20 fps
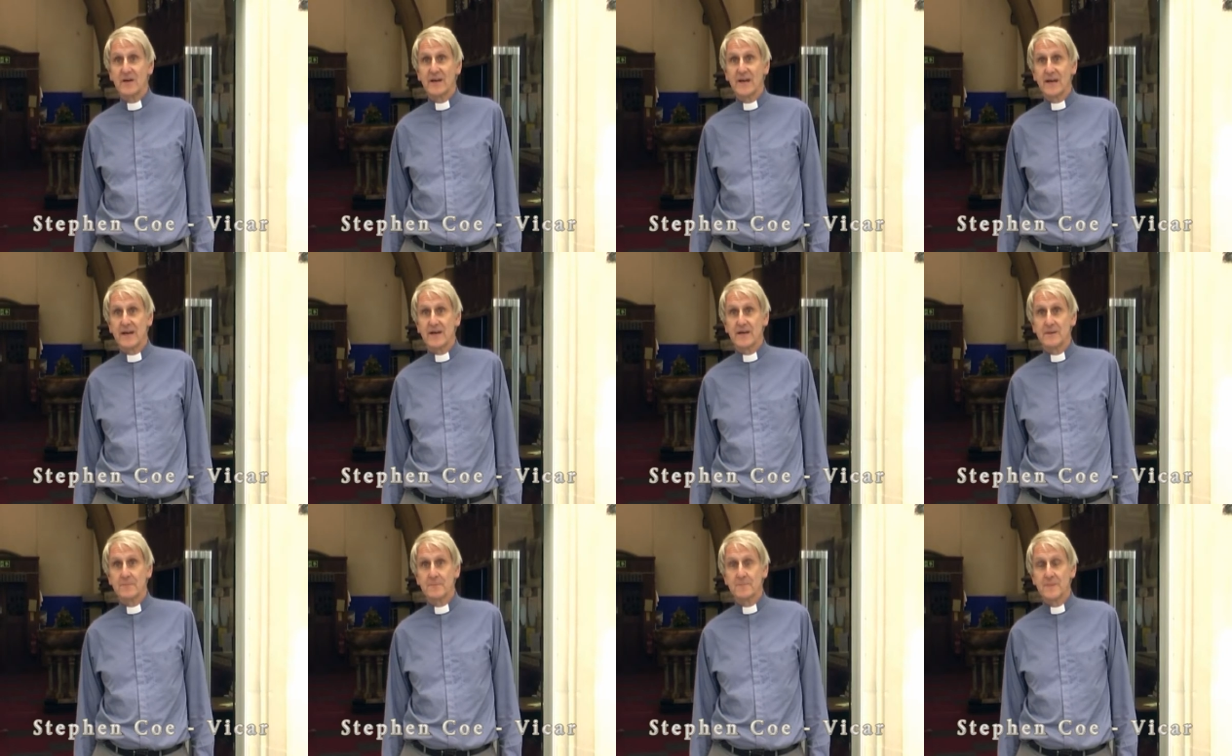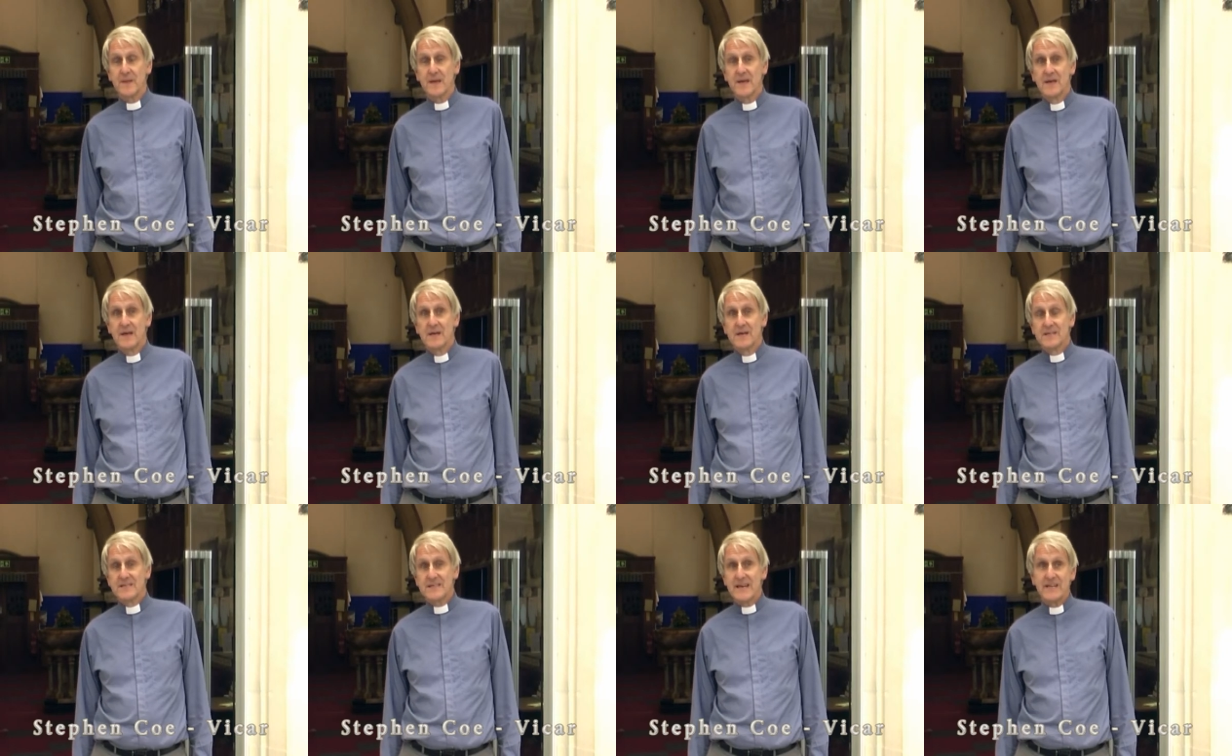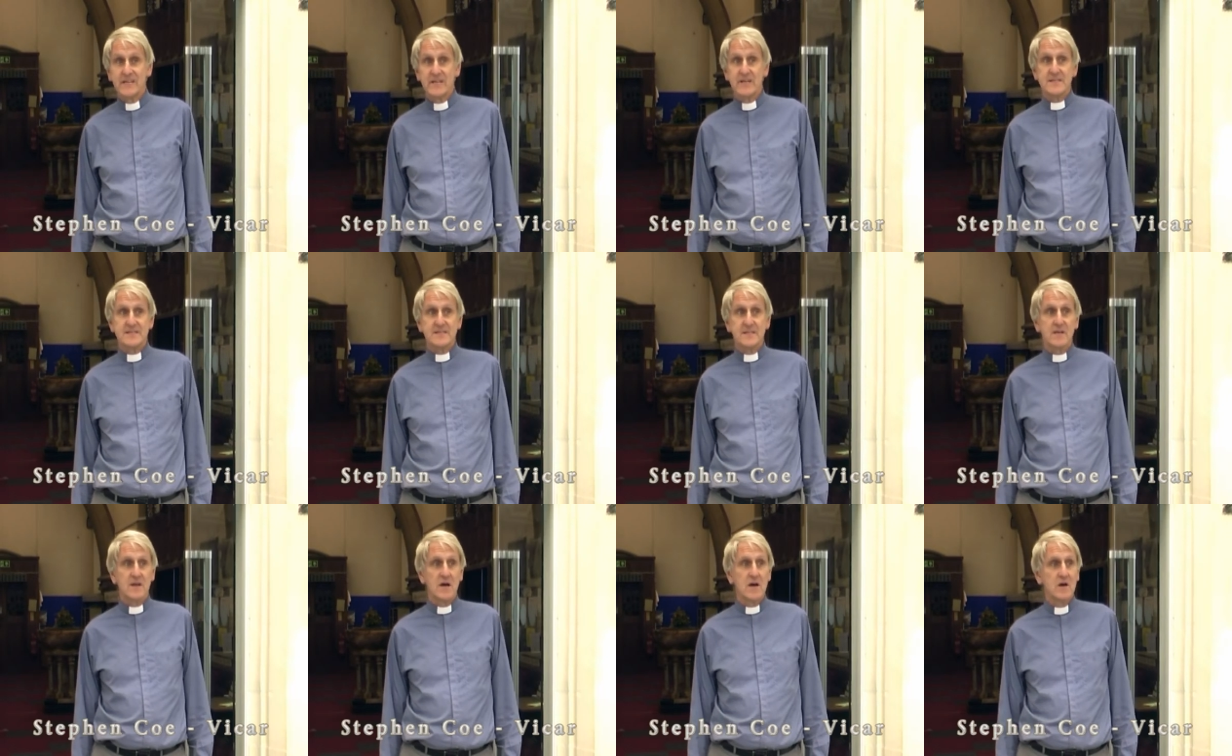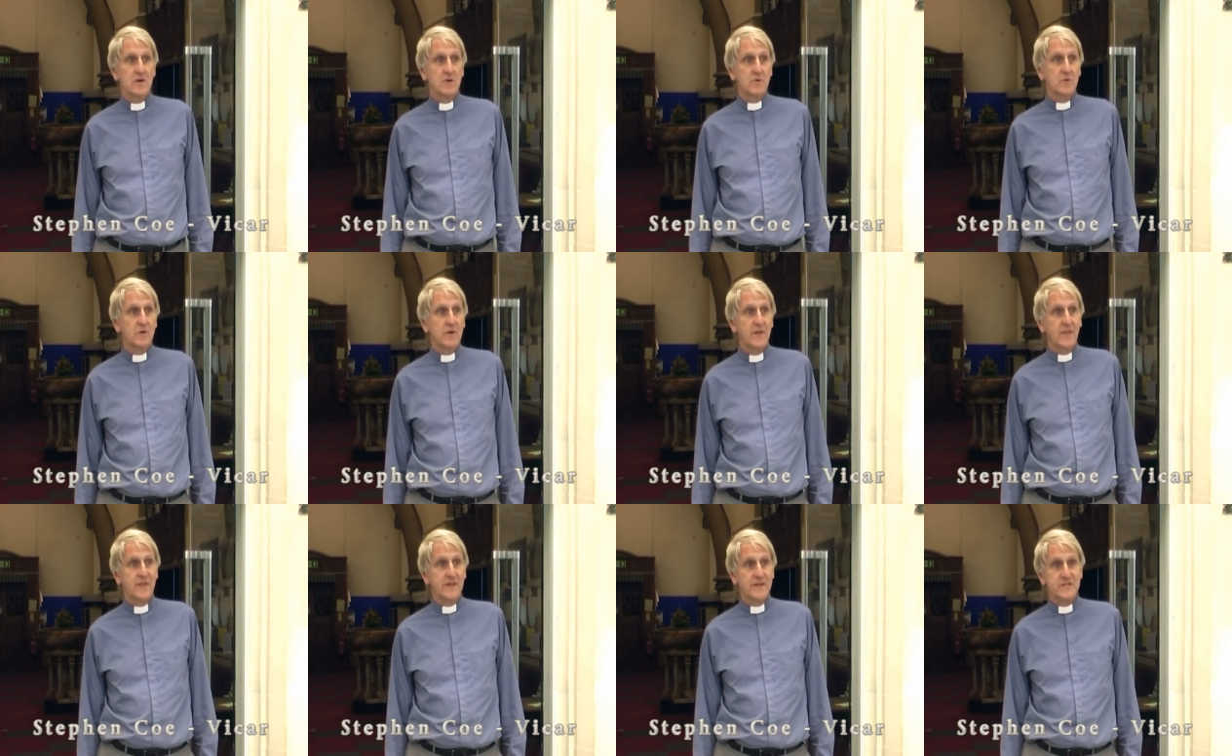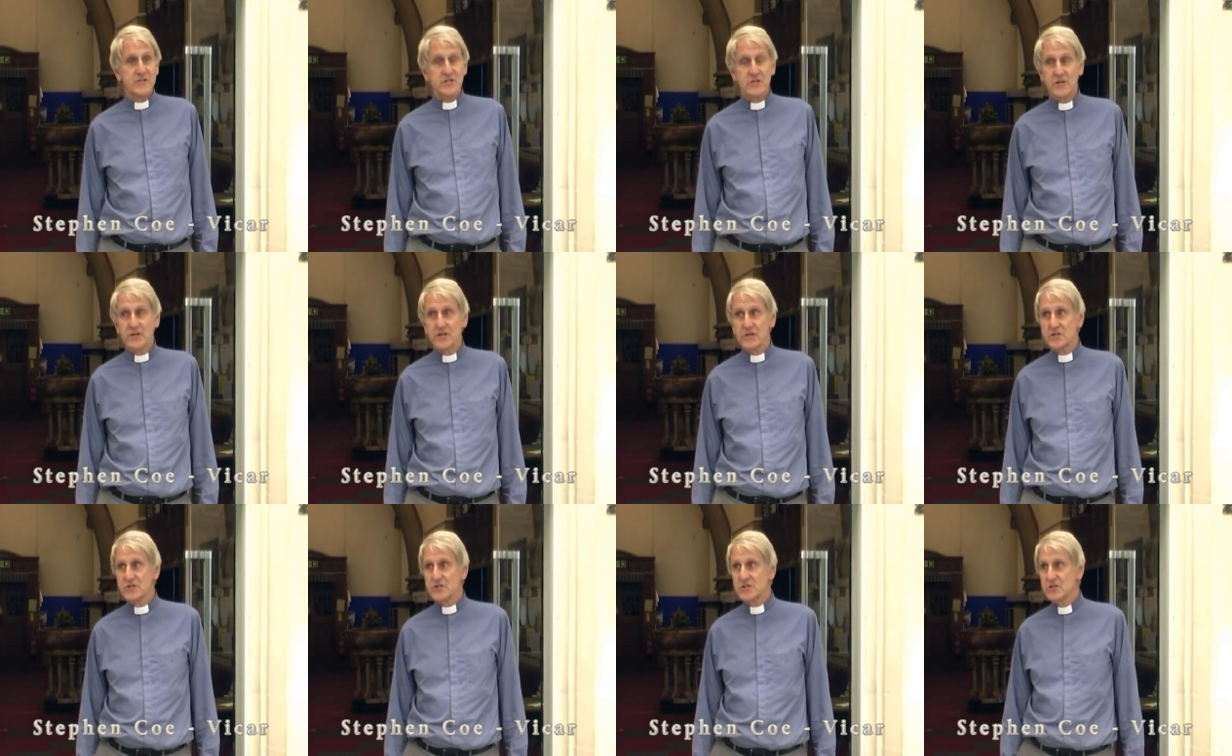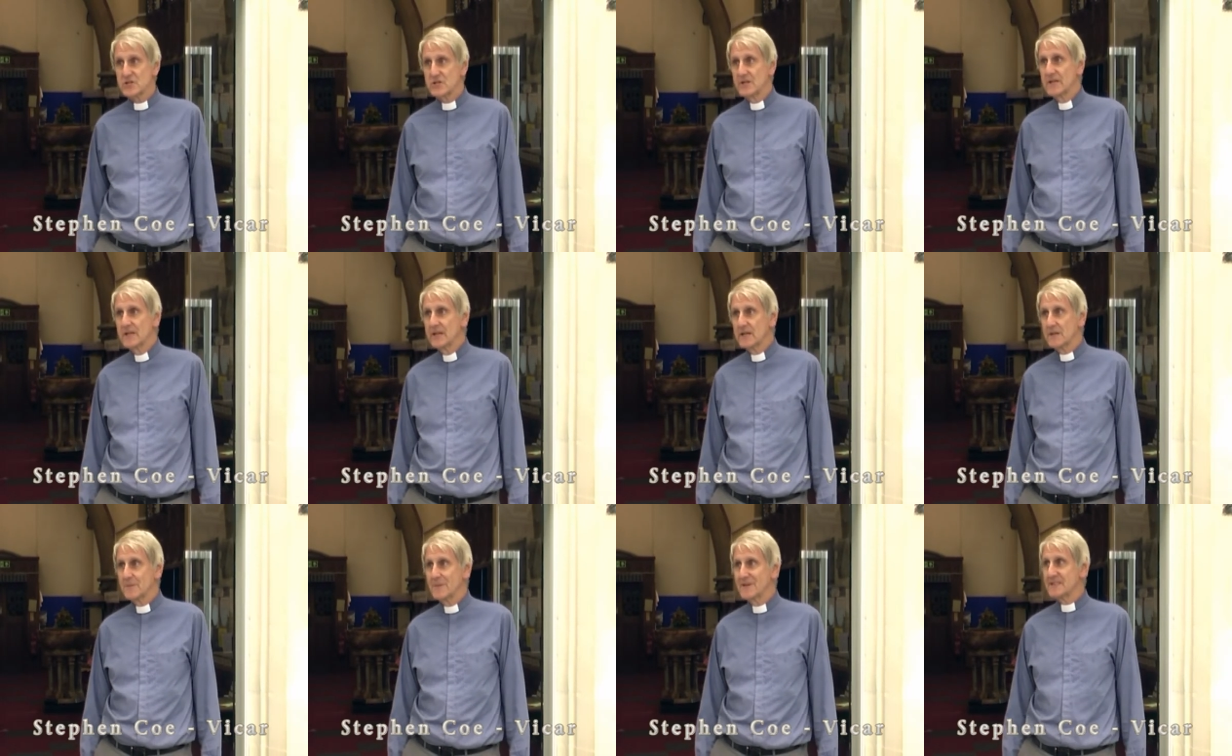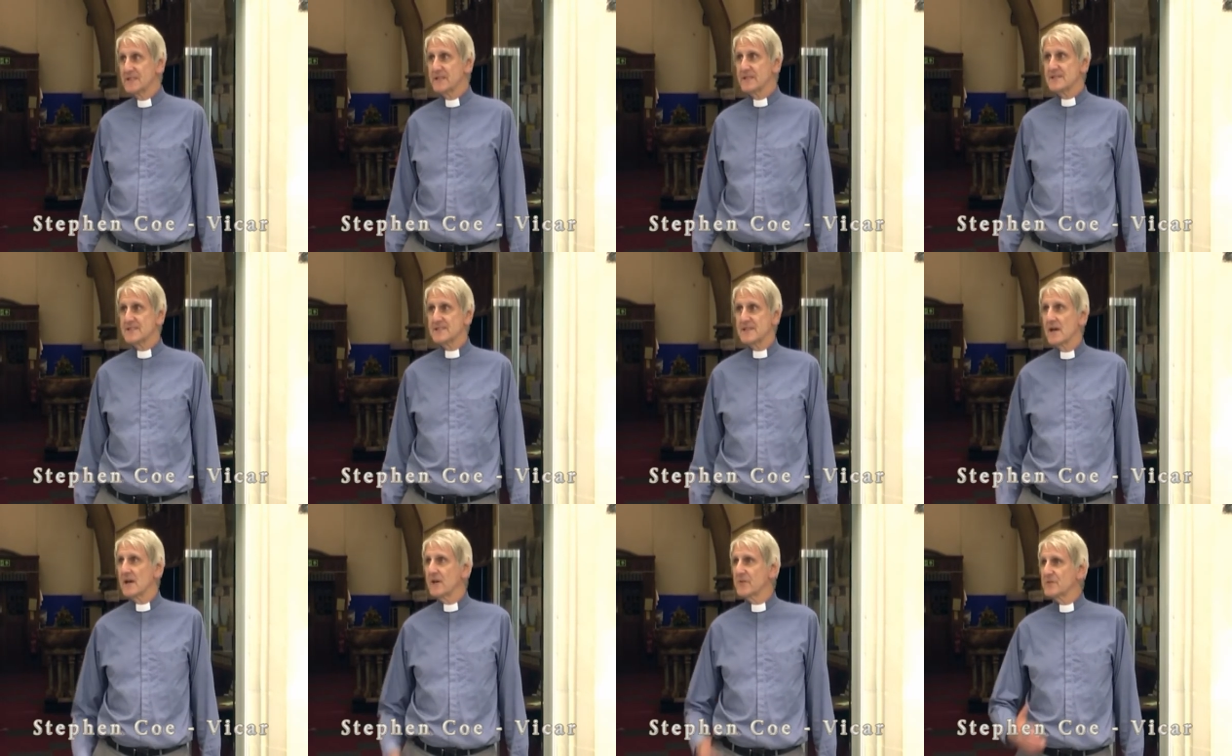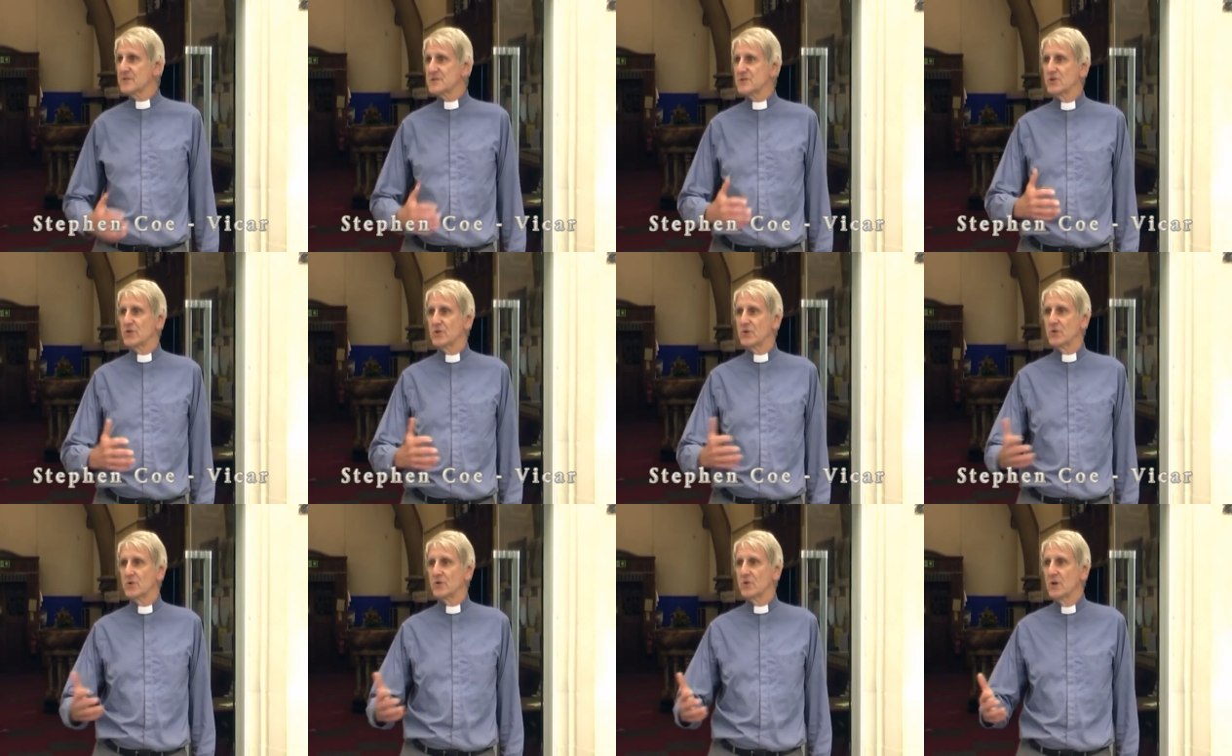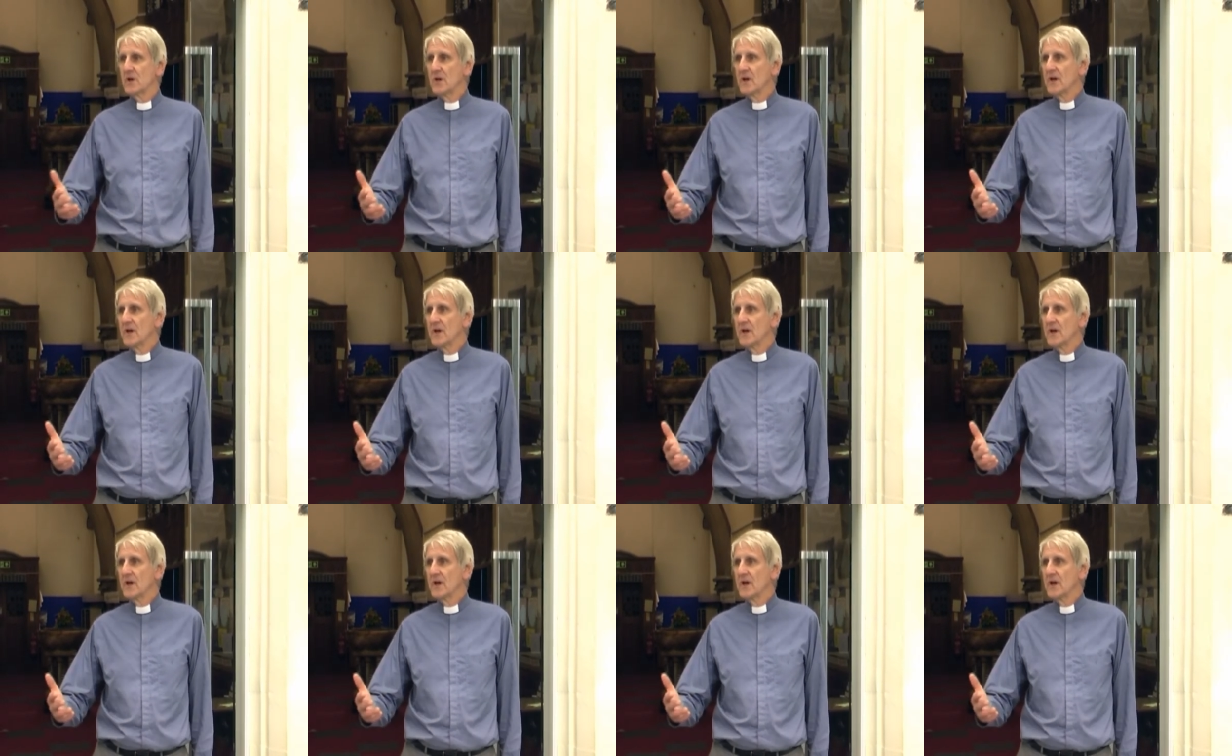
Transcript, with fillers: Um, ten years ago, the church committed itself to